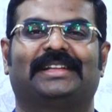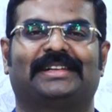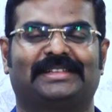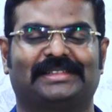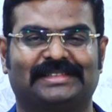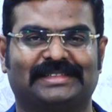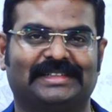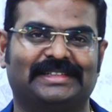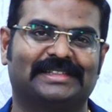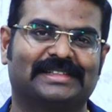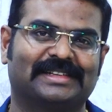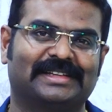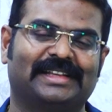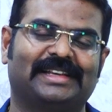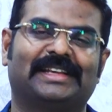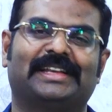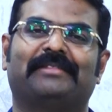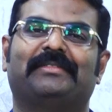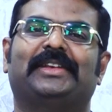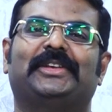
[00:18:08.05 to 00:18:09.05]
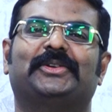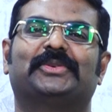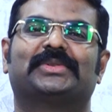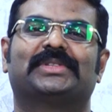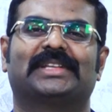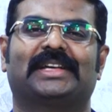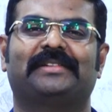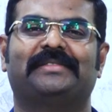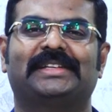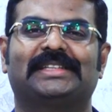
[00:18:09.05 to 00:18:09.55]
that is Internal Revenue
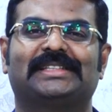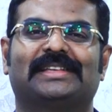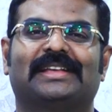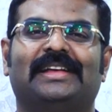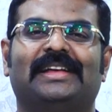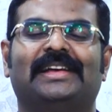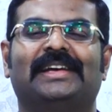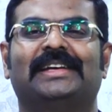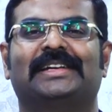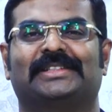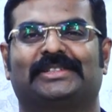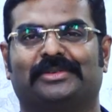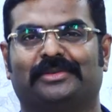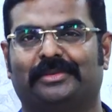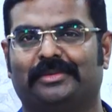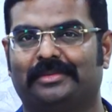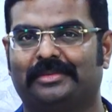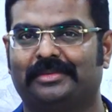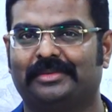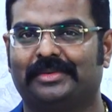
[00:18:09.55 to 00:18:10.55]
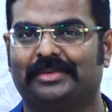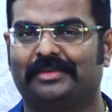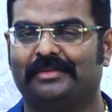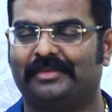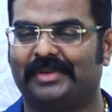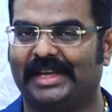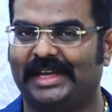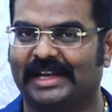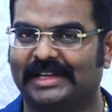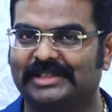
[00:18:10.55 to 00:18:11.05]
Service. So
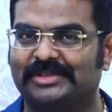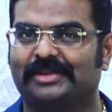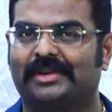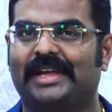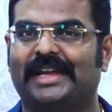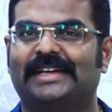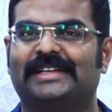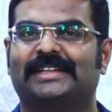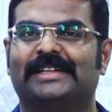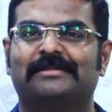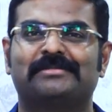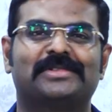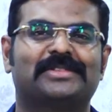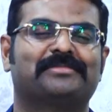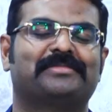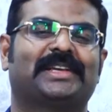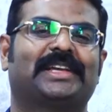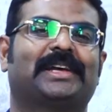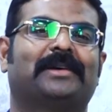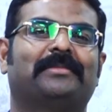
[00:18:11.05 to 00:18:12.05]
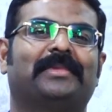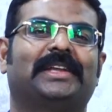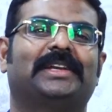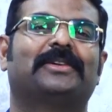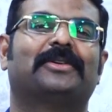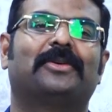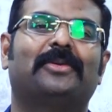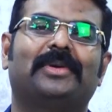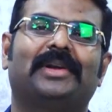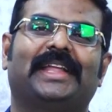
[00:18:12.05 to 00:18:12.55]
we educate them to become
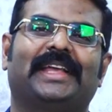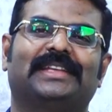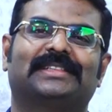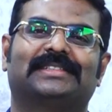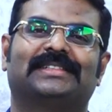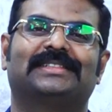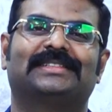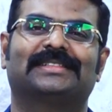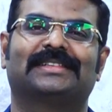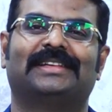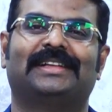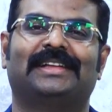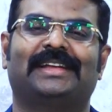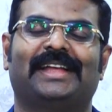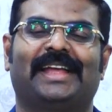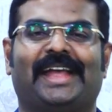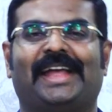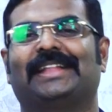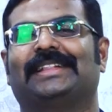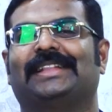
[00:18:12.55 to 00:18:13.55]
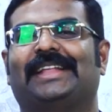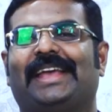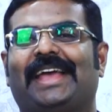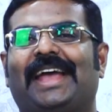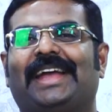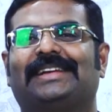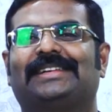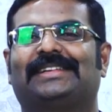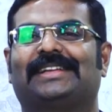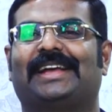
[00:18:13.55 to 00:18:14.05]
enrolled agents, and they
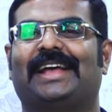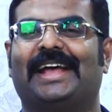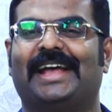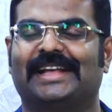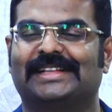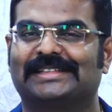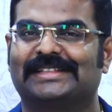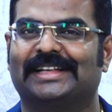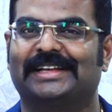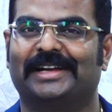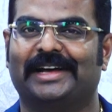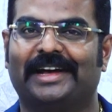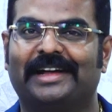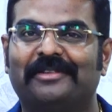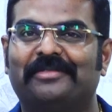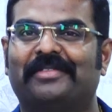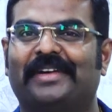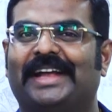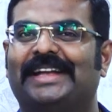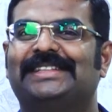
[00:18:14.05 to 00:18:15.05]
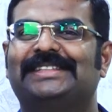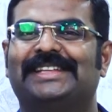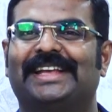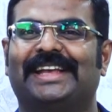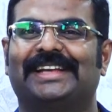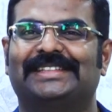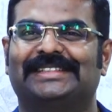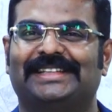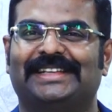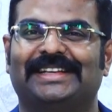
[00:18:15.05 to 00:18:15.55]
act as our
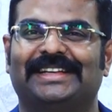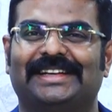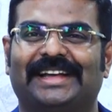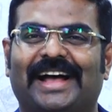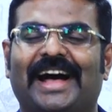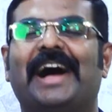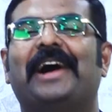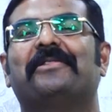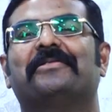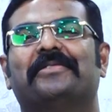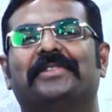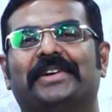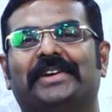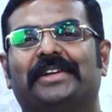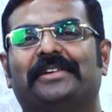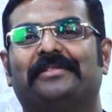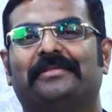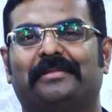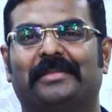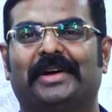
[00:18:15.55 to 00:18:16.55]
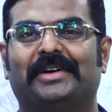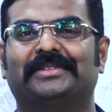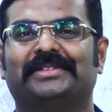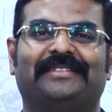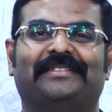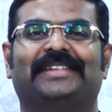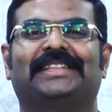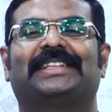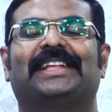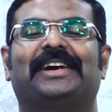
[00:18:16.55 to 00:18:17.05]
franchisee, our word of
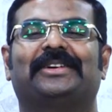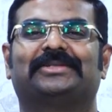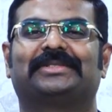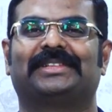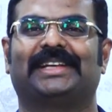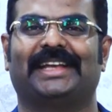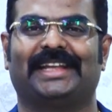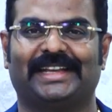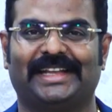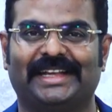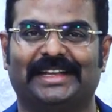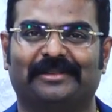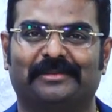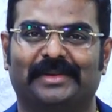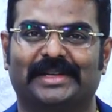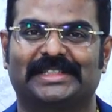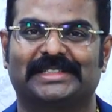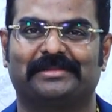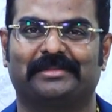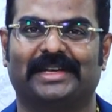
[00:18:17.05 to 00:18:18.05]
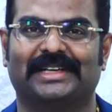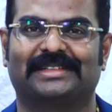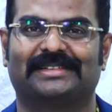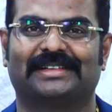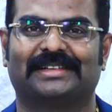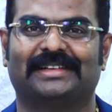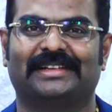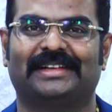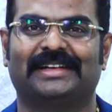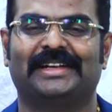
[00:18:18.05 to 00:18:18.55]
mouth, without any
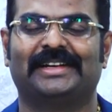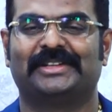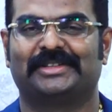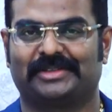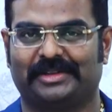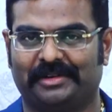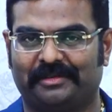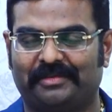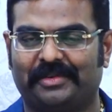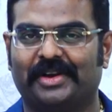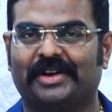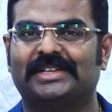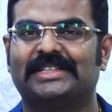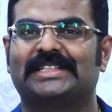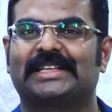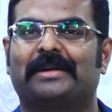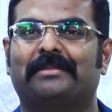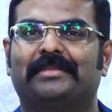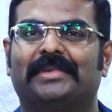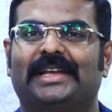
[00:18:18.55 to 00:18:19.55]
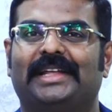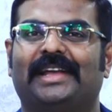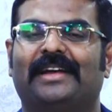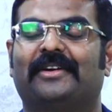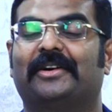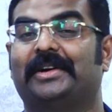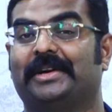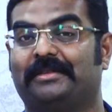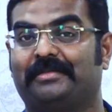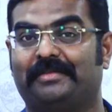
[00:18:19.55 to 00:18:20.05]
investment. So if you are somebody,
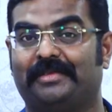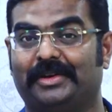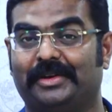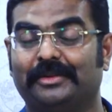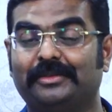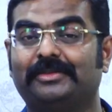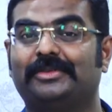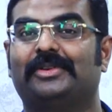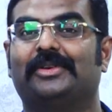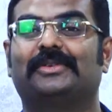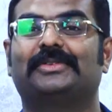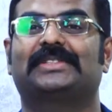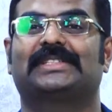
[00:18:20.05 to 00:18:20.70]
or if you know